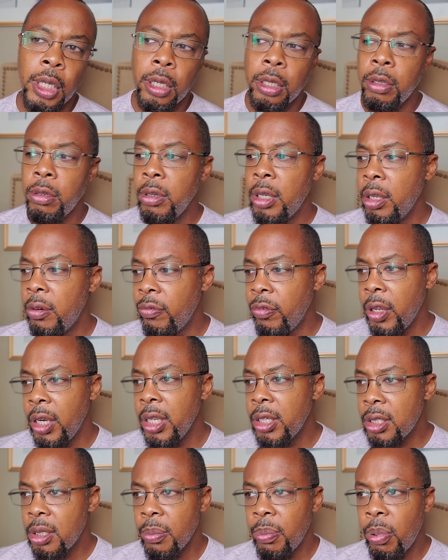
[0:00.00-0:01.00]
You can
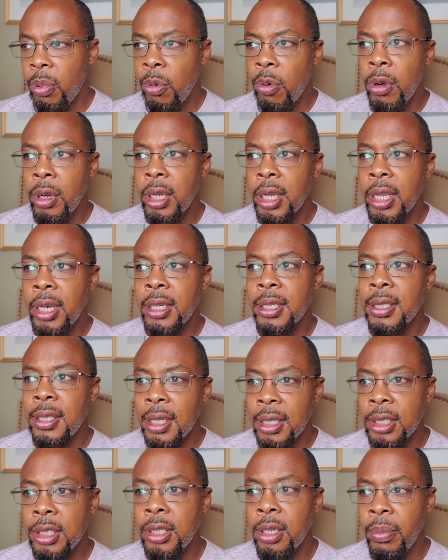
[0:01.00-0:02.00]
really support and
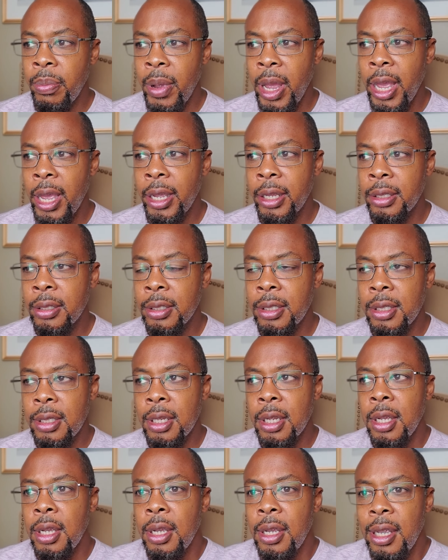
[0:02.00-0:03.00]
assist your man's
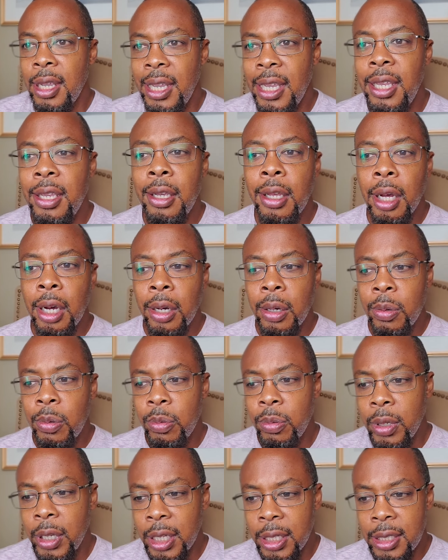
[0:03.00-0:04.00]
ego,
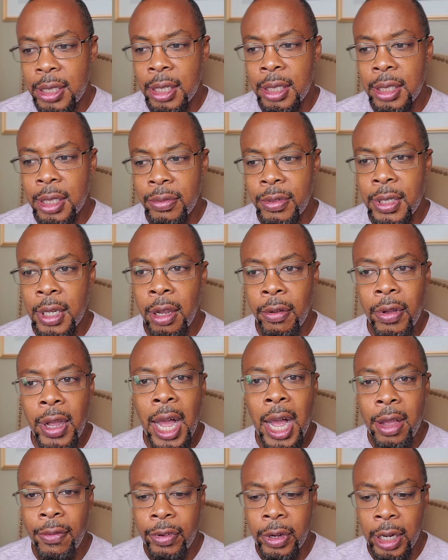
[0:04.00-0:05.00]
his sense of self
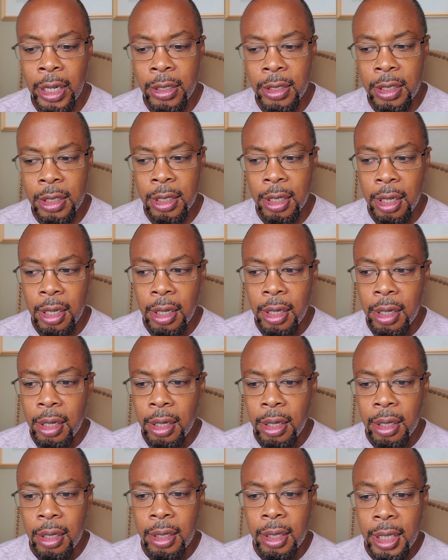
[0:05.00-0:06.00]
confidence,
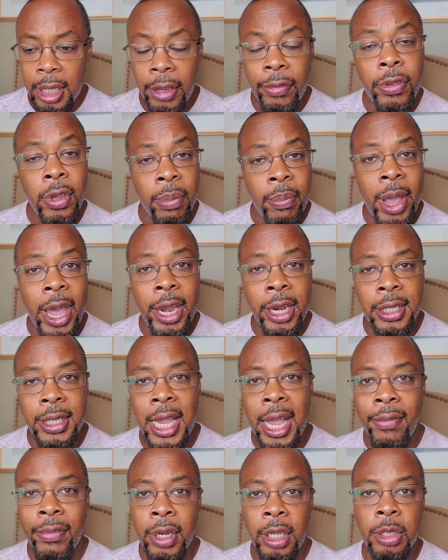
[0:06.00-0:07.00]
if your man is
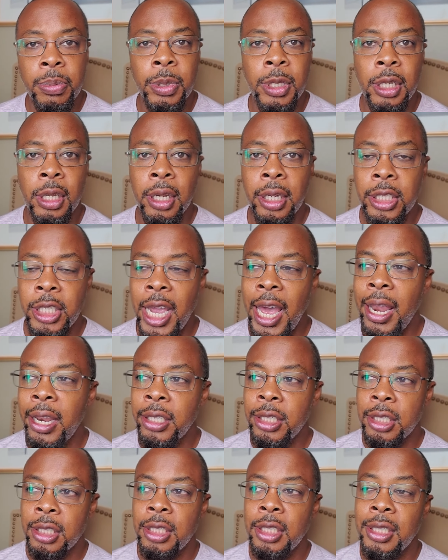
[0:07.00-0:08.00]
having these particular
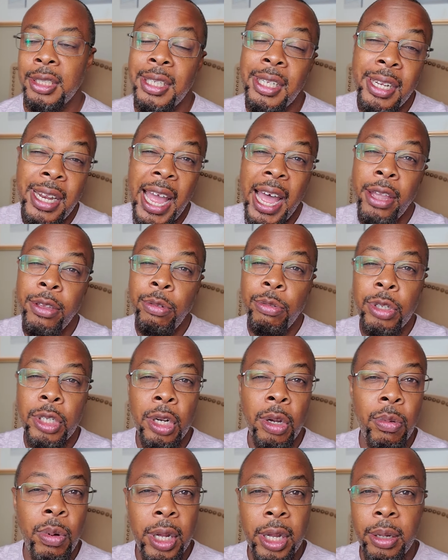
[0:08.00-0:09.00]
challenges, just in how you
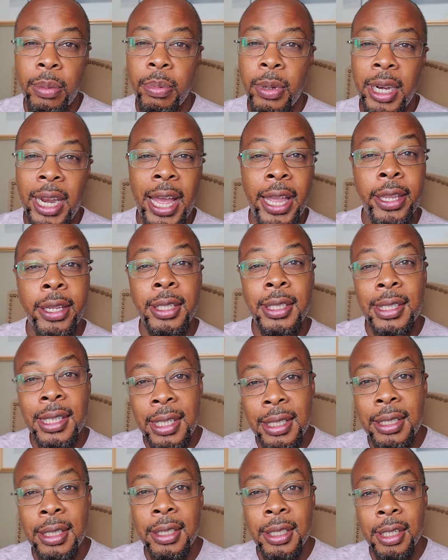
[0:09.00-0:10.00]
show up and how you're
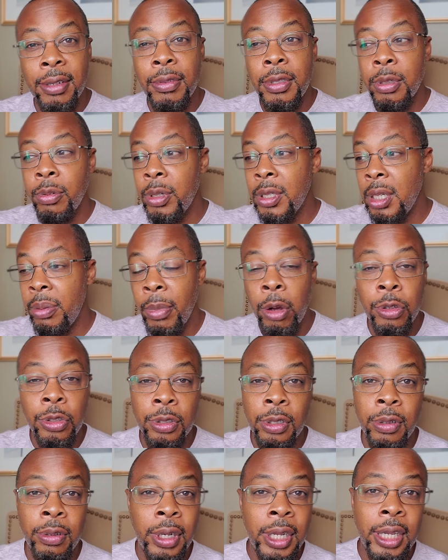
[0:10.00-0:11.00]
sensitive to his
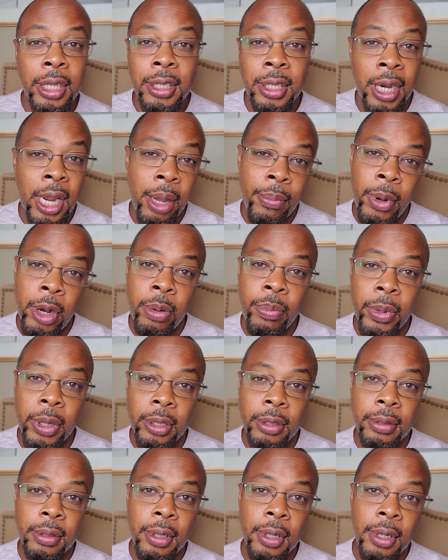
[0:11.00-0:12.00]
emotional needs in that moment.
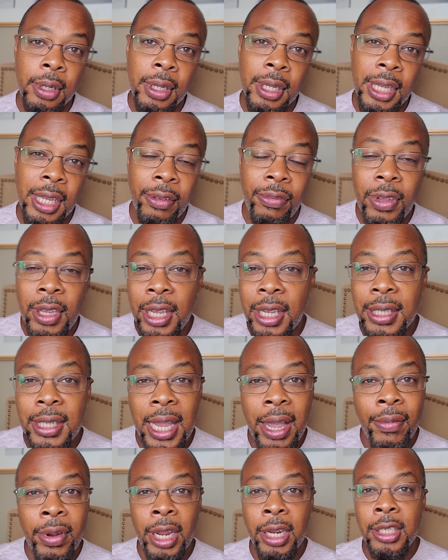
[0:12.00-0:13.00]
If he is
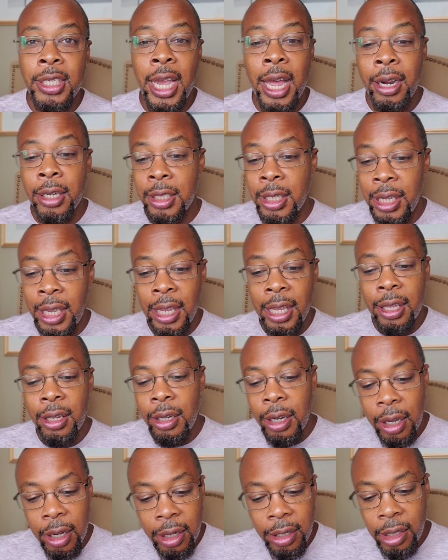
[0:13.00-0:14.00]
having that challenge, again,
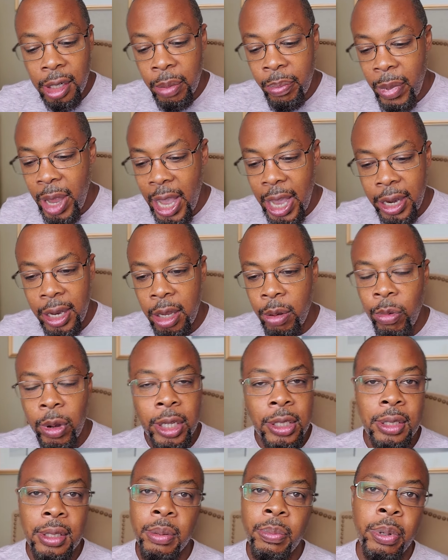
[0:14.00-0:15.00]
your man, he
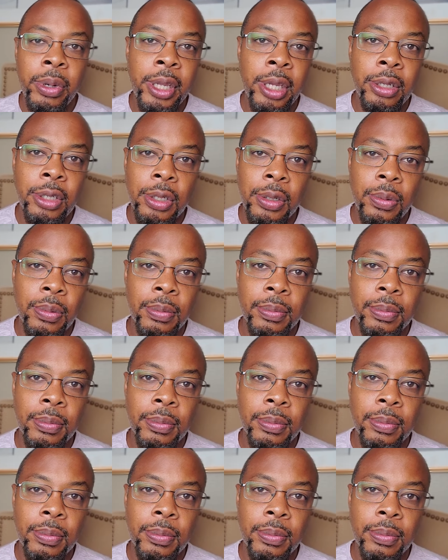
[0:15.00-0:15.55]
wants to please you.